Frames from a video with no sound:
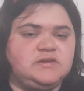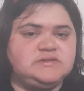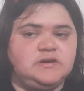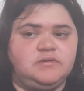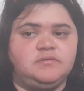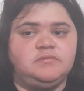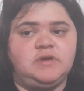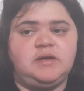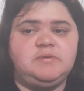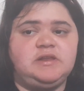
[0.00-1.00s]
So,
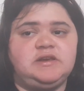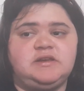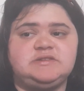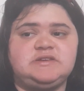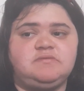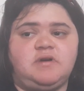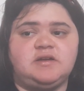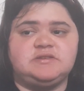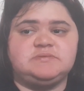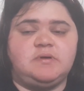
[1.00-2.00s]
I mean, said
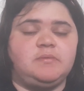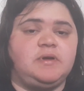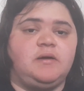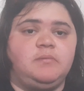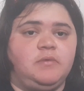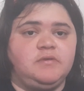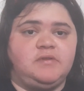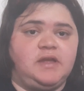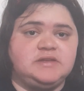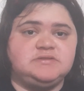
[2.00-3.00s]
Roth has probably helped more
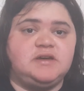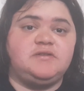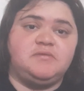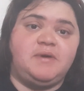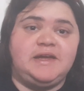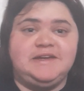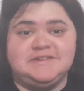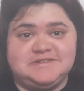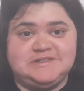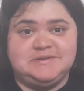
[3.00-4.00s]
than that, so I don't know why he
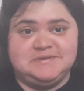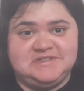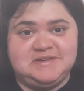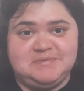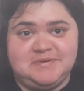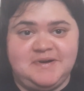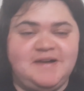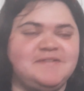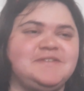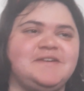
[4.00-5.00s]
doesn't do a team
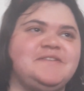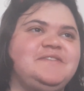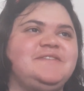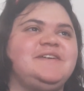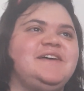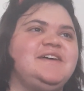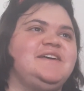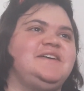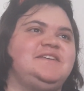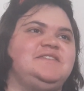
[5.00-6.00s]
well, no, know
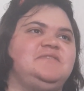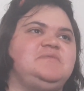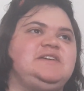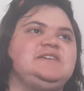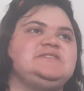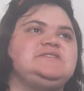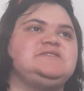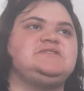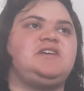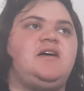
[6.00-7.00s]
uh, because
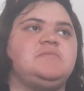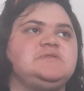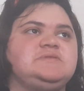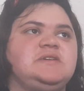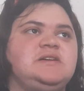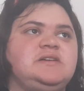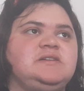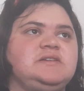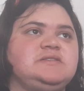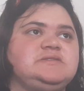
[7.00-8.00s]
his job is,
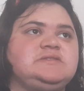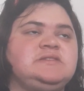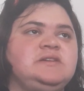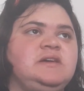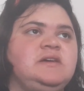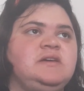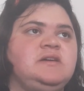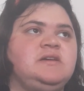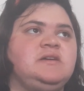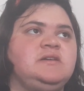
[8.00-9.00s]
is
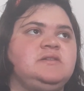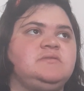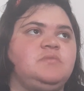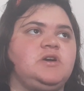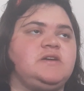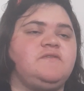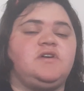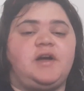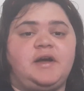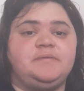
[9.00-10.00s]
working
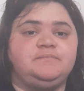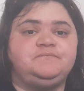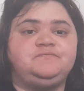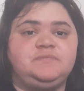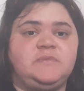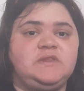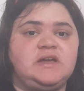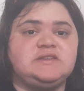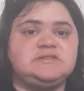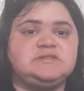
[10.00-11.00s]
for God, and
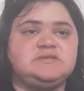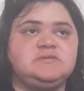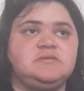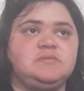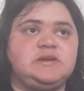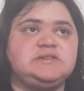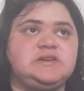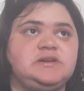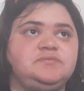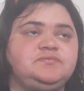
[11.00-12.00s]
that's
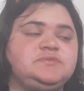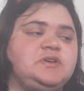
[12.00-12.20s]
amazing.